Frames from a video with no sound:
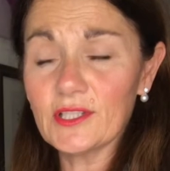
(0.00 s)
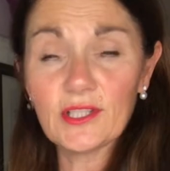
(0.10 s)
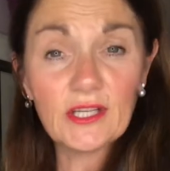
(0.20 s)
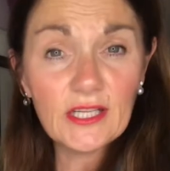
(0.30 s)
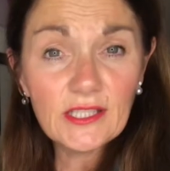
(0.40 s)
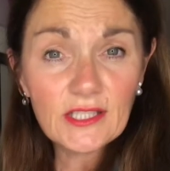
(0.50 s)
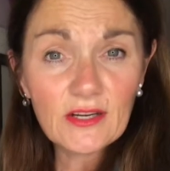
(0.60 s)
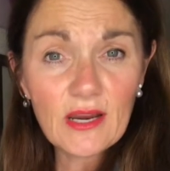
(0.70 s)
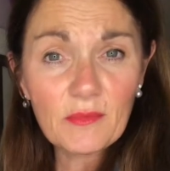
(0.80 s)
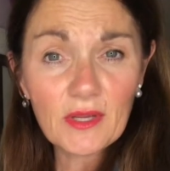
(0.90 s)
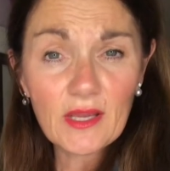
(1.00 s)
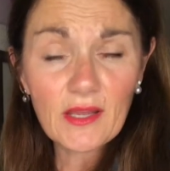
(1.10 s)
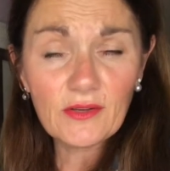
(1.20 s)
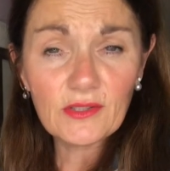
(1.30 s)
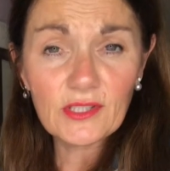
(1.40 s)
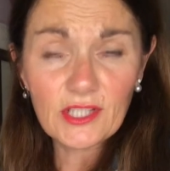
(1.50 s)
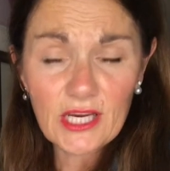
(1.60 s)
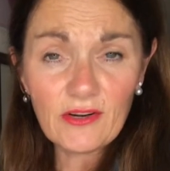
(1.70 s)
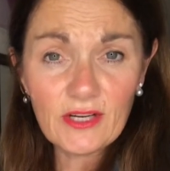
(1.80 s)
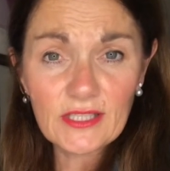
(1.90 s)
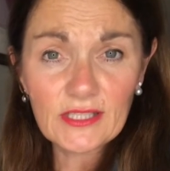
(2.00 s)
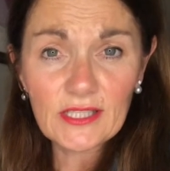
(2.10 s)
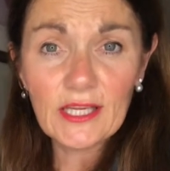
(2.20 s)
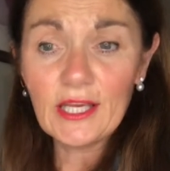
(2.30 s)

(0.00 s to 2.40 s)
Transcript: her Instagram account, Jenritz,